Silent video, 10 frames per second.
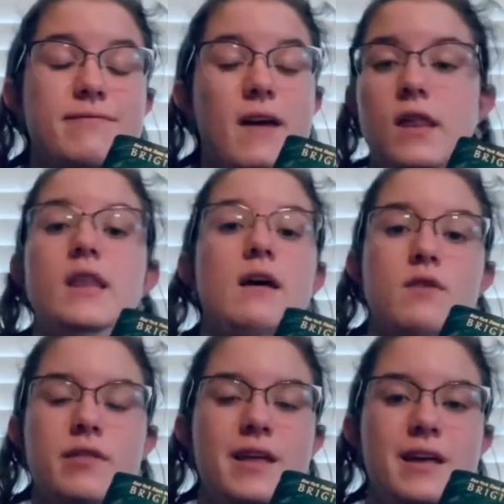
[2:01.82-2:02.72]
fell in love
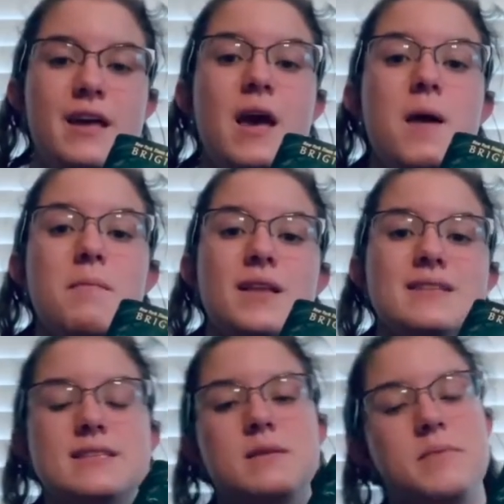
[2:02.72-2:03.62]
with it. Plus
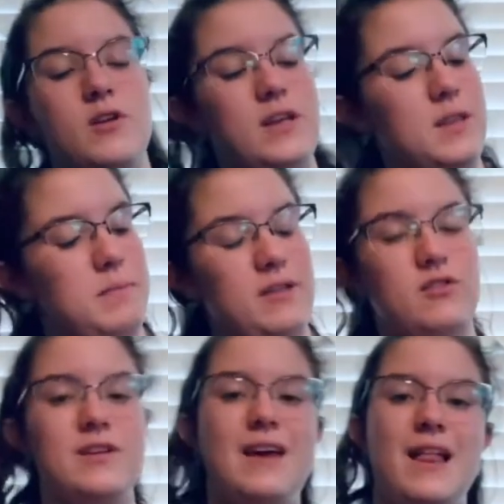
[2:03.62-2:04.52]
it's a Beauty and the Beast
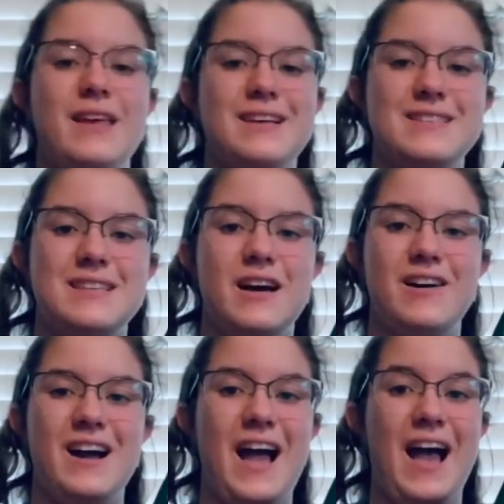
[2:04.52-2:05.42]
retelling,
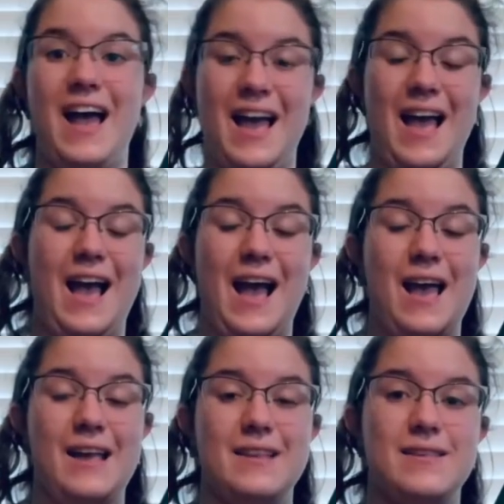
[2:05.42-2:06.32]
so
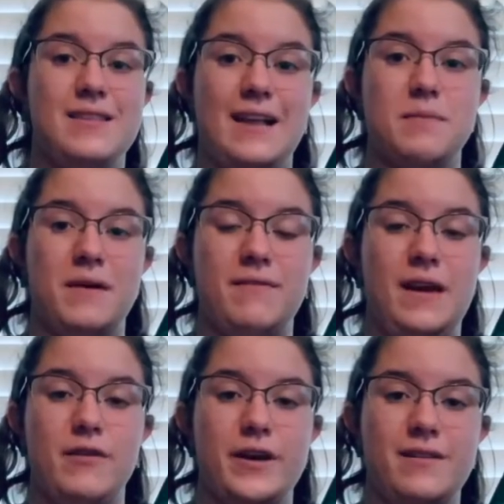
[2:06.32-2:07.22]
that's my
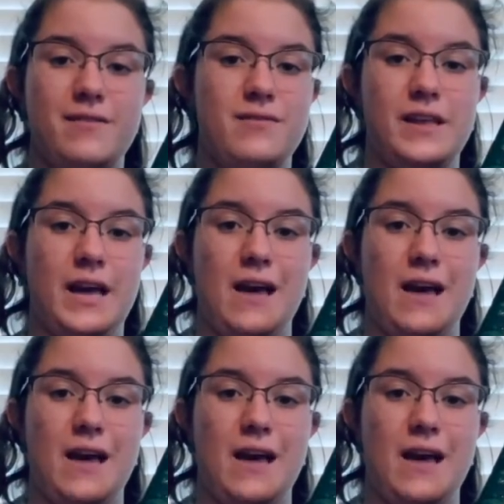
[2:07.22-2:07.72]
favorite thing